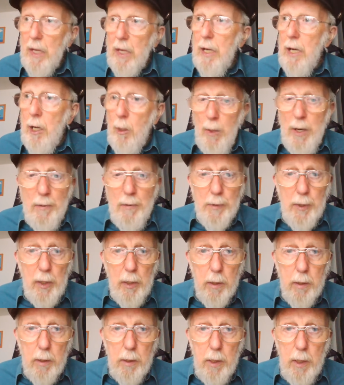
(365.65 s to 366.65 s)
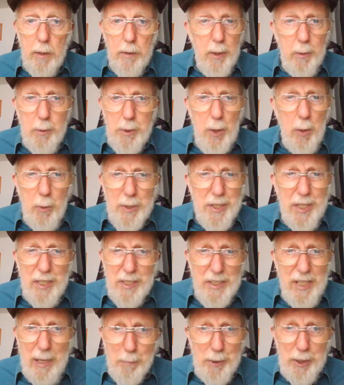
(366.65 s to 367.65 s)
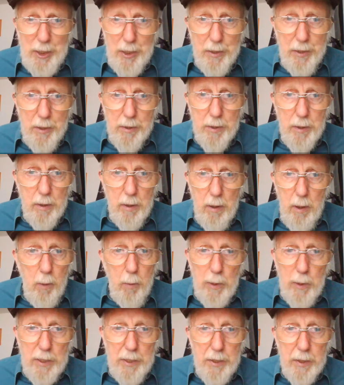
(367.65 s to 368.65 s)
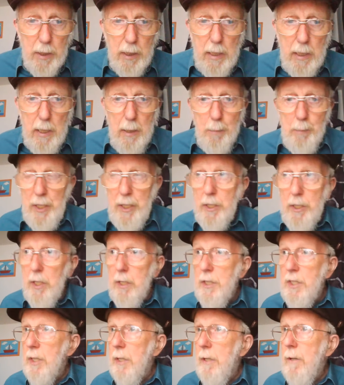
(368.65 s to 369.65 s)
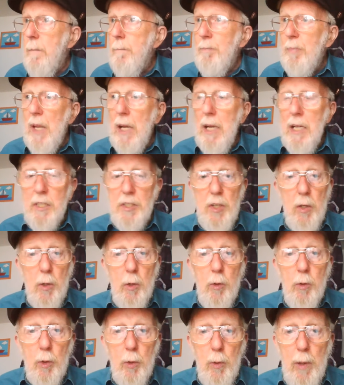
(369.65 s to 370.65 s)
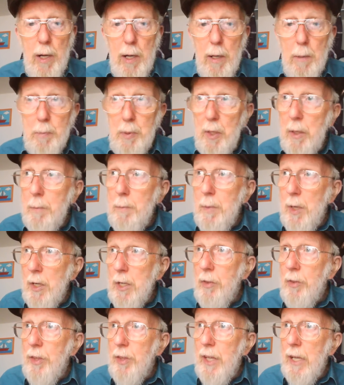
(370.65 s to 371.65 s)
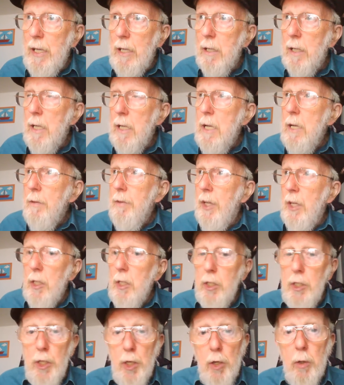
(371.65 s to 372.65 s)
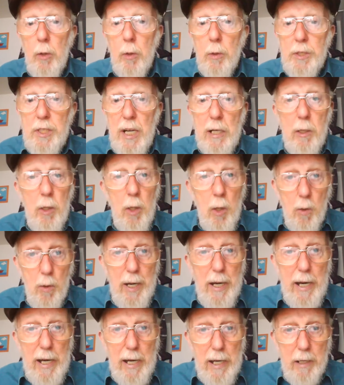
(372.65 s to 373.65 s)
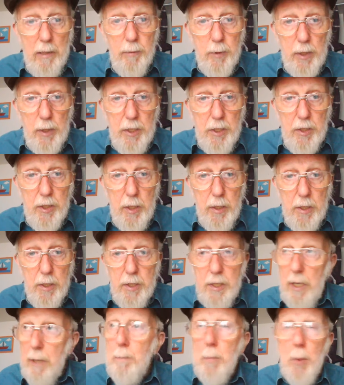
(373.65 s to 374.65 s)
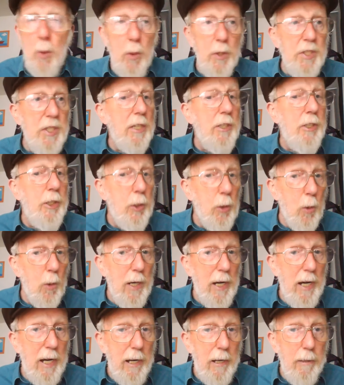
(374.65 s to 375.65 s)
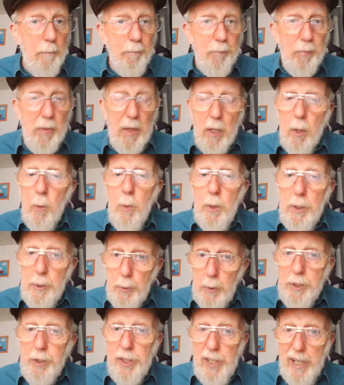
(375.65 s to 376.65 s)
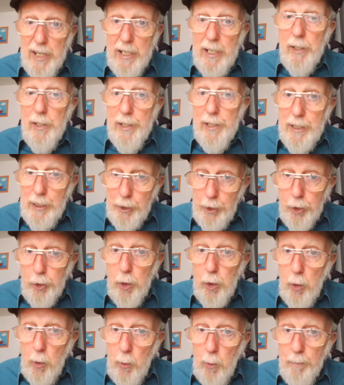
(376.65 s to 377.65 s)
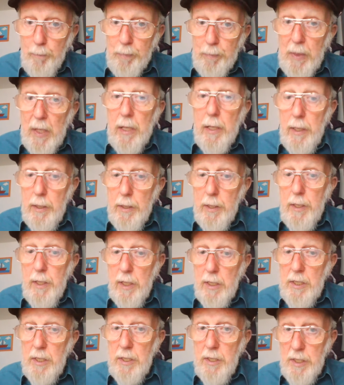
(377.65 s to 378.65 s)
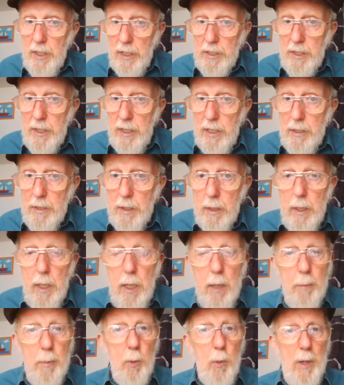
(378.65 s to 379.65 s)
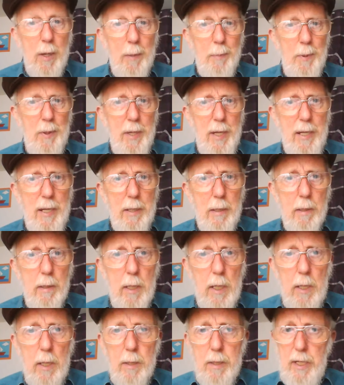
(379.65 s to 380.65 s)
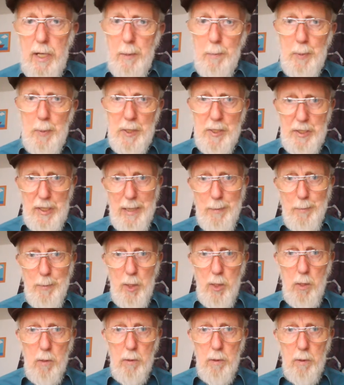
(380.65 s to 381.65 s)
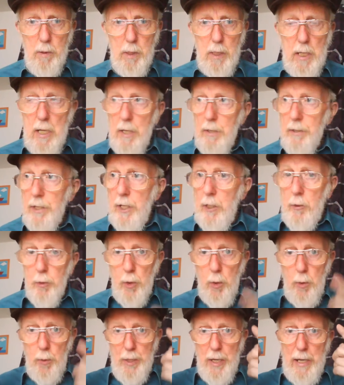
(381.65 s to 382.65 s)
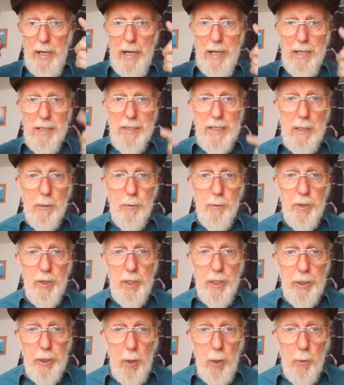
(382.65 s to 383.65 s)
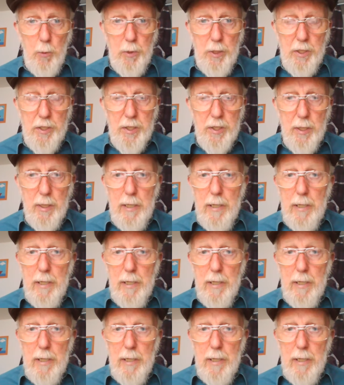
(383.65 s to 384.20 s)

However, there was always exceptions, always, because as I grew up, I might think that girls had long hair, for instance, and boys had short hair, which was generally true in the 1960s. But what happened then? The hippies came along, they grew their hair down to their shoulders.